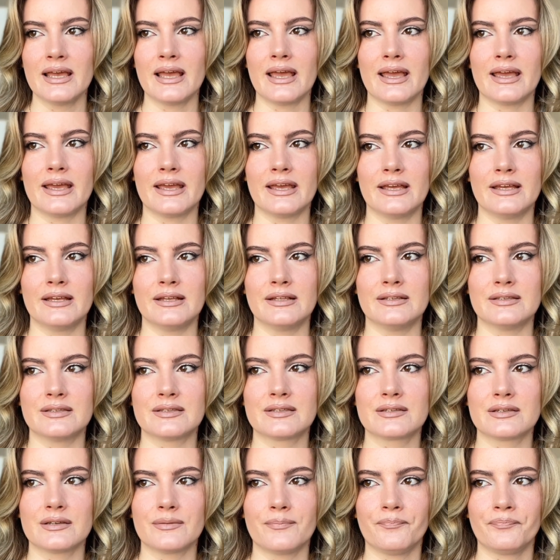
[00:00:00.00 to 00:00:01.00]
And
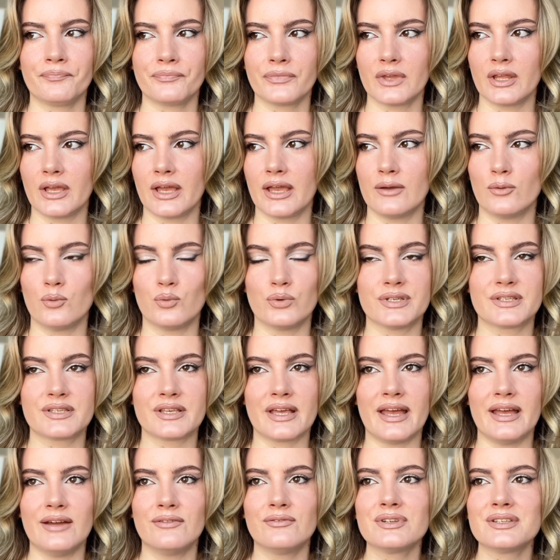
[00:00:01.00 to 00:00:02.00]
with
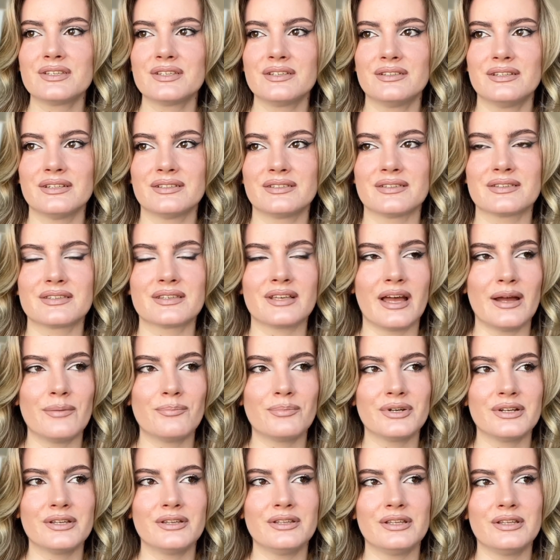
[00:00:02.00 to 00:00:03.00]
everything that is
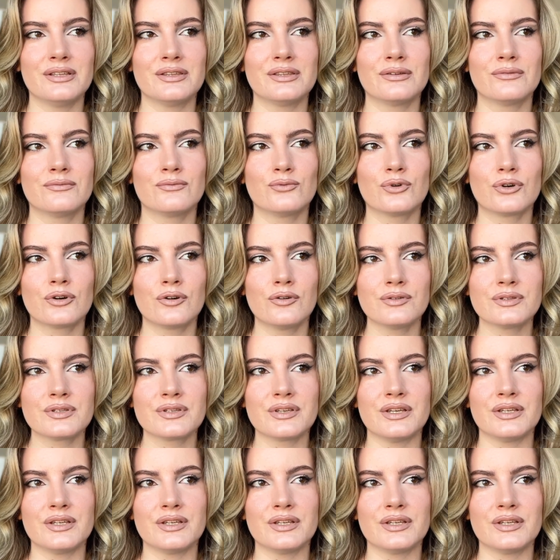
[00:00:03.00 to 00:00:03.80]
happening in the world,